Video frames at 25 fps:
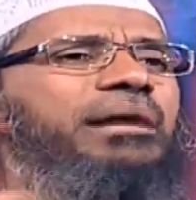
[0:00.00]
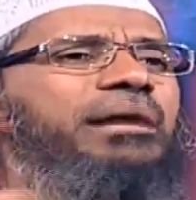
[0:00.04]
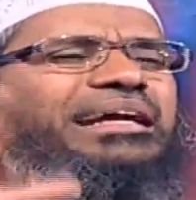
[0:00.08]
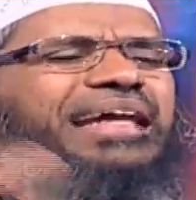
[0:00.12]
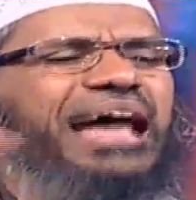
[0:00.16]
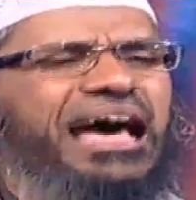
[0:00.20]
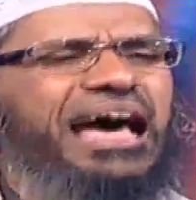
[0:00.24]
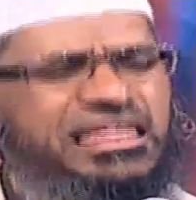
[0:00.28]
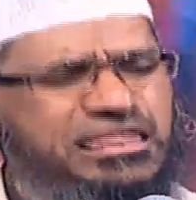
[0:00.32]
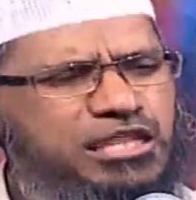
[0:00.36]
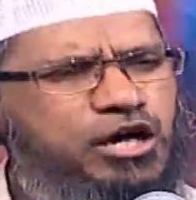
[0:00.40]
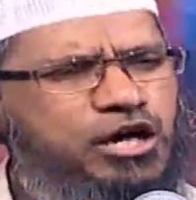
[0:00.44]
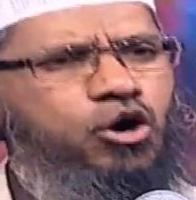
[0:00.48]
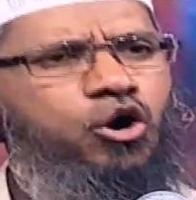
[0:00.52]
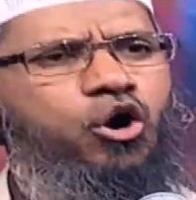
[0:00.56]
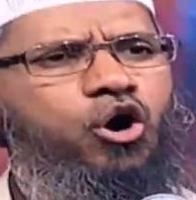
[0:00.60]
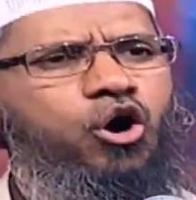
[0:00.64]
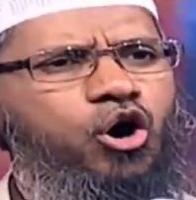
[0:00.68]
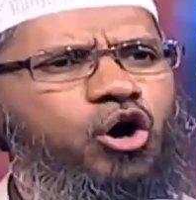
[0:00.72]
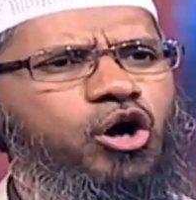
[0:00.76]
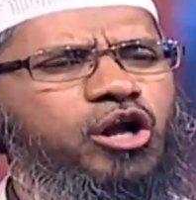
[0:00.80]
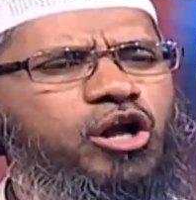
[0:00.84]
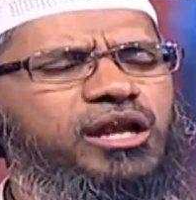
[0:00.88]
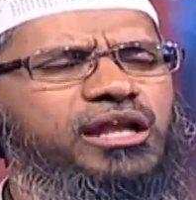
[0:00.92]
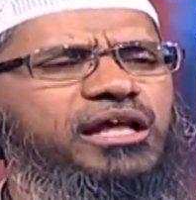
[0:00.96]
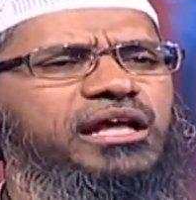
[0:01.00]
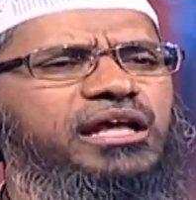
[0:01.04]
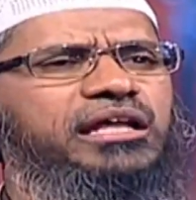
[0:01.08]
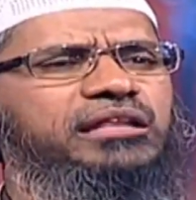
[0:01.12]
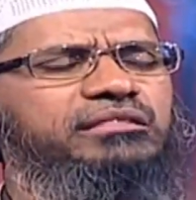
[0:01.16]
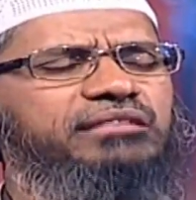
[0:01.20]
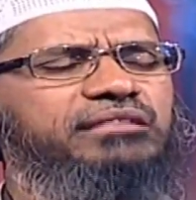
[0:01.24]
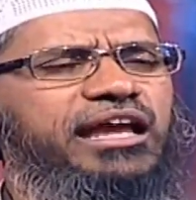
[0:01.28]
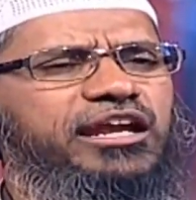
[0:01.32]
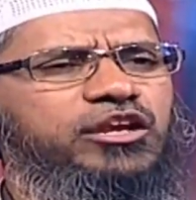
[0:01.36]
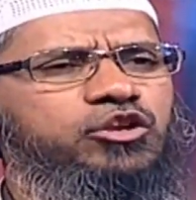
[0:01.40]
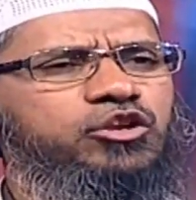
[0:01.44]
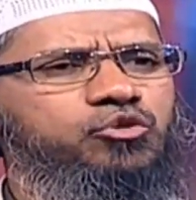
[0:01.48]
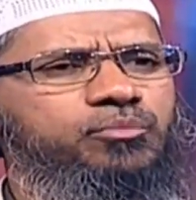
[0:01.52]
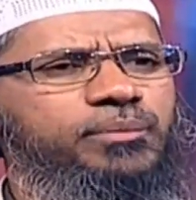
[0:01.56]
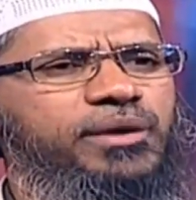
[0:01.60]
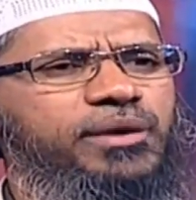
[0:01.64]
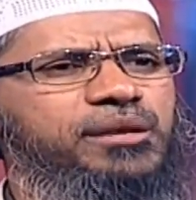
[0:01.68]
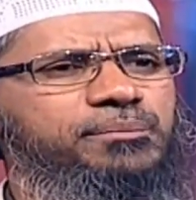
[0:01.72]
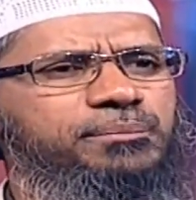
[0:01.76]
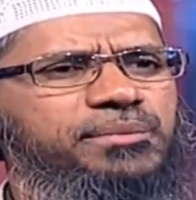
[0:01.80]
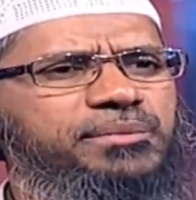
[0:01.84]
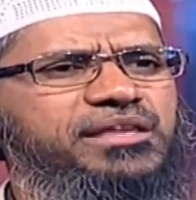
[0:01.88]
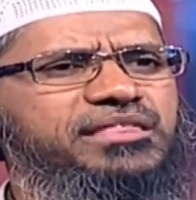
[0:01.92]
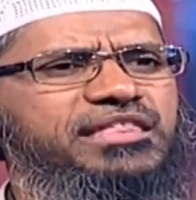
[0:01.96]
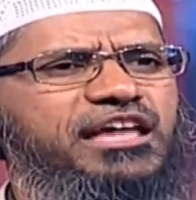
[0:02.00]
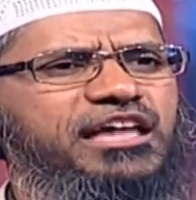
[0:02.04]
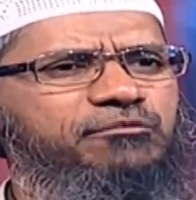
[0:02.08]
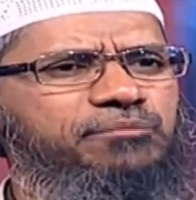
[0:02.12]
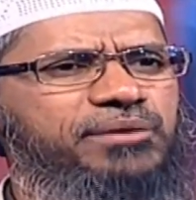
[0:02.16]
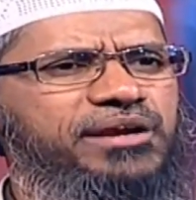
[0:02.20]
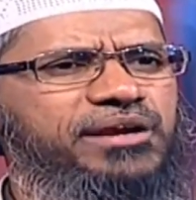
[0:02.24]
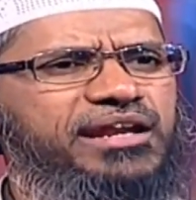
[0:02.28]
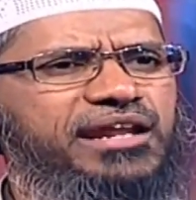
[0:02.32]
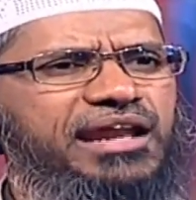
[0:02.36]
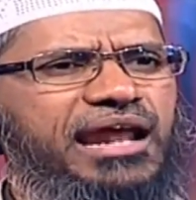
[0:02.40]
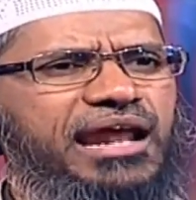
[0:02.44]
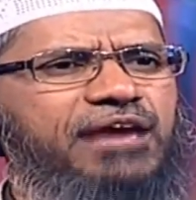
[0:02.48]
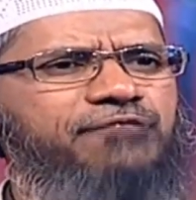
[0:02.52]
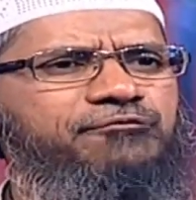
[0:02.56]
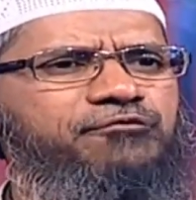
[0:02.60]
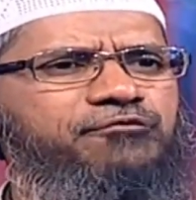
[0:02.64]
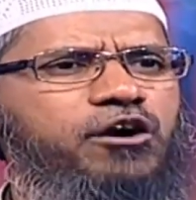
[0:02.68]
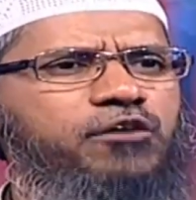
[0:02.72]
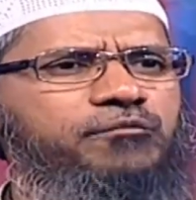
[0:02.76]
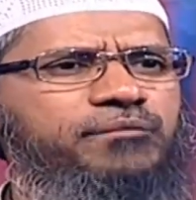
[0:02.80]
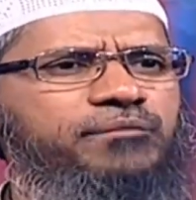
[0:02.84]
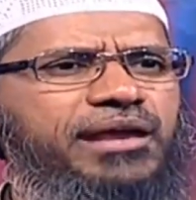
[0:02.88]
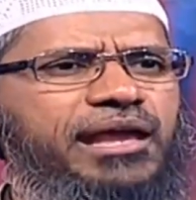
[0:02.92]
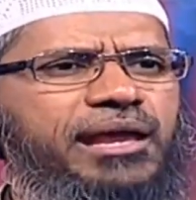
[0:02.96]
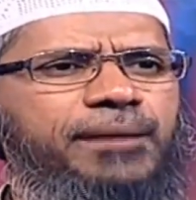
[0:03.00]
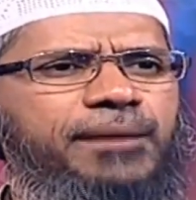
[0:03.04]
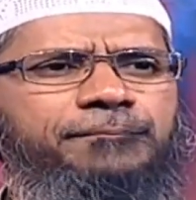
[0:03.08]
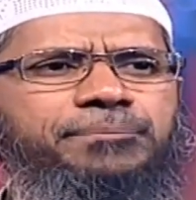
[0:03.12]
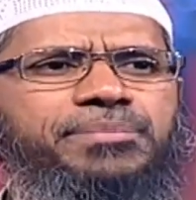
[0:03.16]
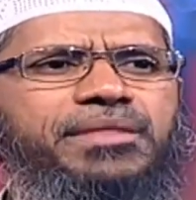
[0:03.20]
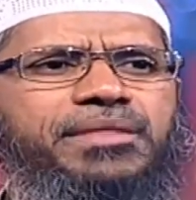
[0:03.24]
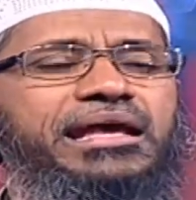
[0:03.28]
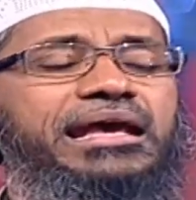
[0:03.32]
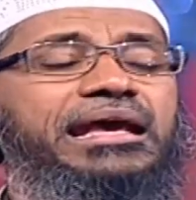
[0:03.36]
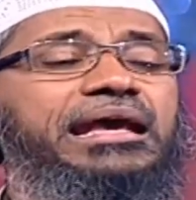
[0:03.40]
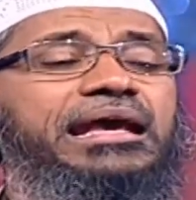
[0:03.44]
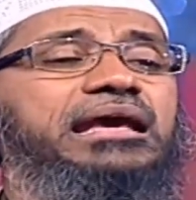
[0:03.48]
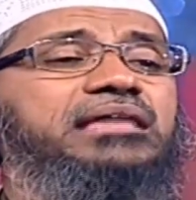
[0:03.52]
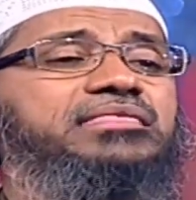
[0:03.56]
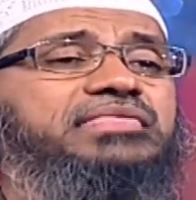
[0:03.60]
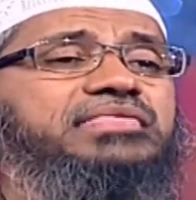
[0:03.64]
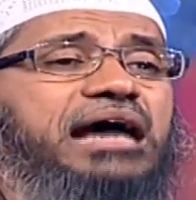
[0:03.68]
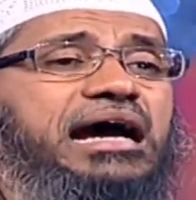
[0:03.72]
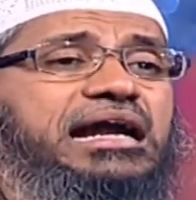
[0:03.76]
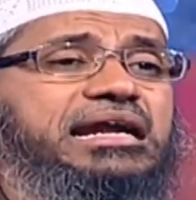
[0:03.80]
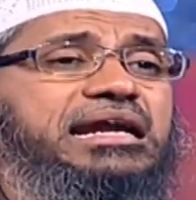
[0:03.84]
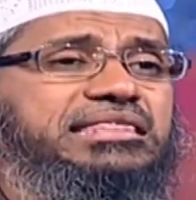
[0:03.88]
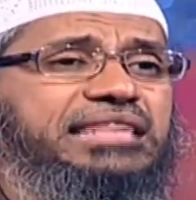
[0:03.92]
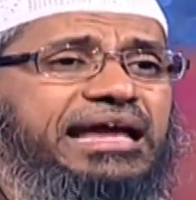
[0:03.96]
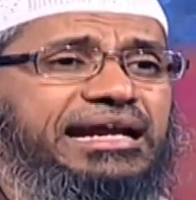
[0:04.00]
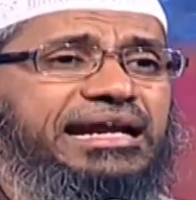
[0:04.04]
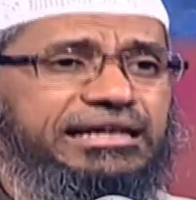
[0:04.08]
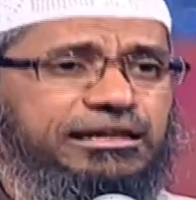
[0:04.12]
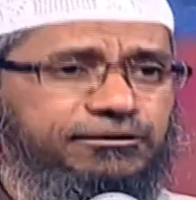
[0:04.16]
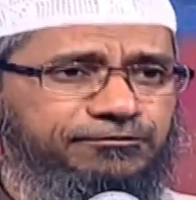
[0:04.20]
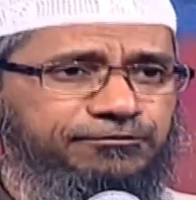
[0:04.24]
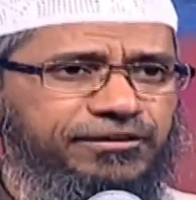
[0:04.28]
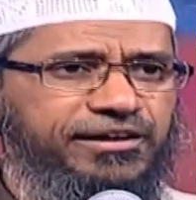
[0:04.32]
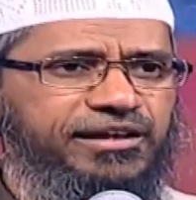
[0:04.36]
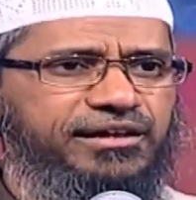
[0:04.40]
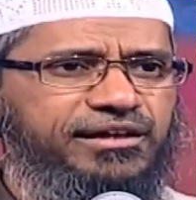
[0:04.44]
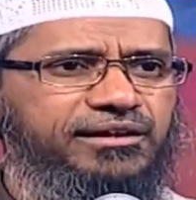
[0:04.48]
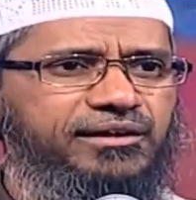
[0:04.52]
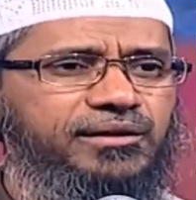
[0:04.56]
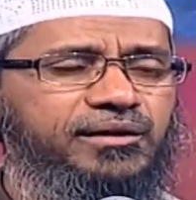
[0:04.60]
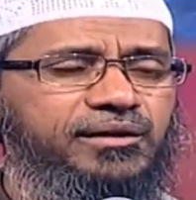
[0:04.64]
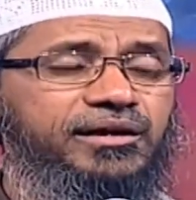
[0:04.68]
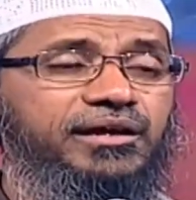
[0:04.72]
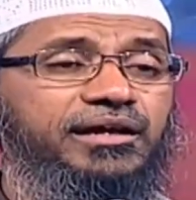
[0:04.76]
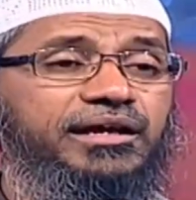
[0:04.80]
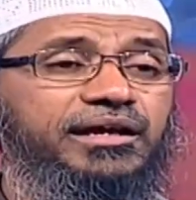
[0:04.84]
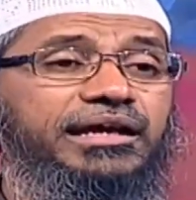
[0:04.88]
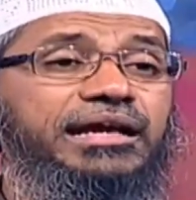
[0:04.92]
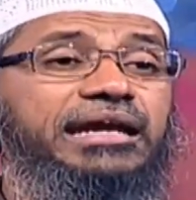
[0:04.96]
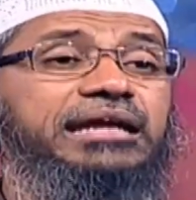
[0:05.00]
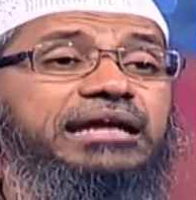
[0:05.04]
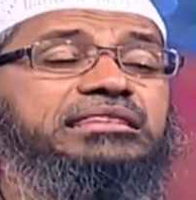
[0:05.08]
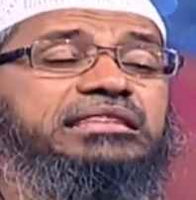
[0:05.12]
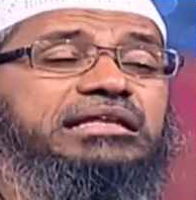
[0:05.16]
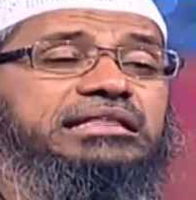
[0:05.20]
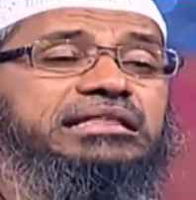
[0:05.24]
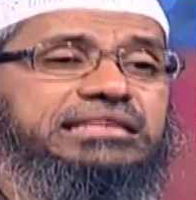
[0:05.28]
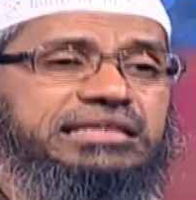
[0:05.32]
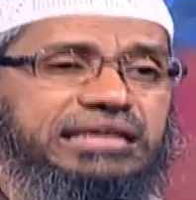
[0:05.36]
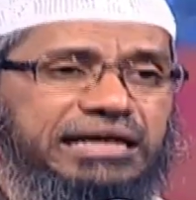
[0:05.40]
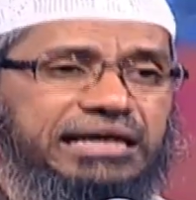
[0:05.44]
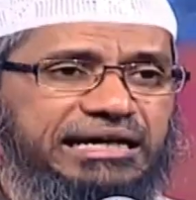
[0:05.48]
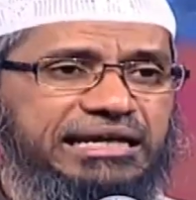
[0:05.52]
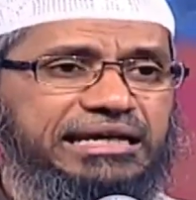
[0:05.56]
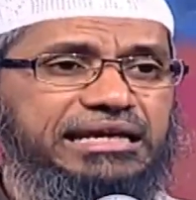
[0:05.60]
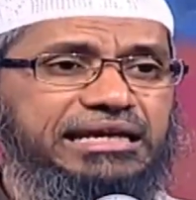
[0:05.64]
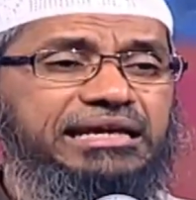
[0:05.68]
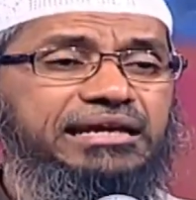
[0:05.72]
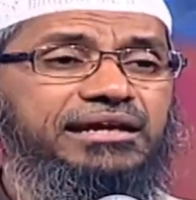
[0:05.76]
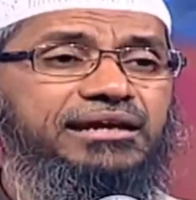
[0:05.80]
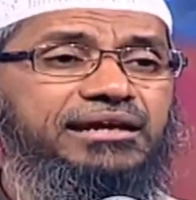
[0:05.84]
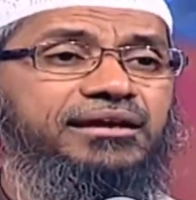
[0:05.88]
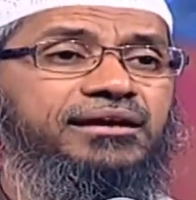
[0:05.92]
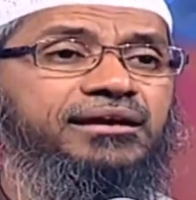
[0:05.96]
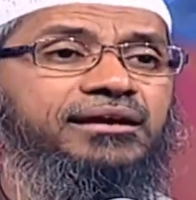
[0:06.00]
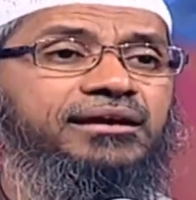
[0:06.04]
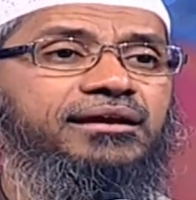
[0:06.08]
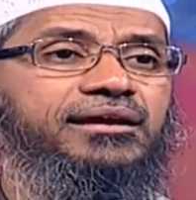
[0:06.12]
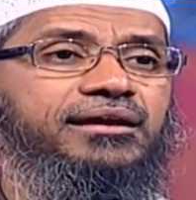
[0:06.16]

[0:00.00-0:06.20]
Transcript: But as a whole, that human beings have been derived from ape is unscientific. It's a theory,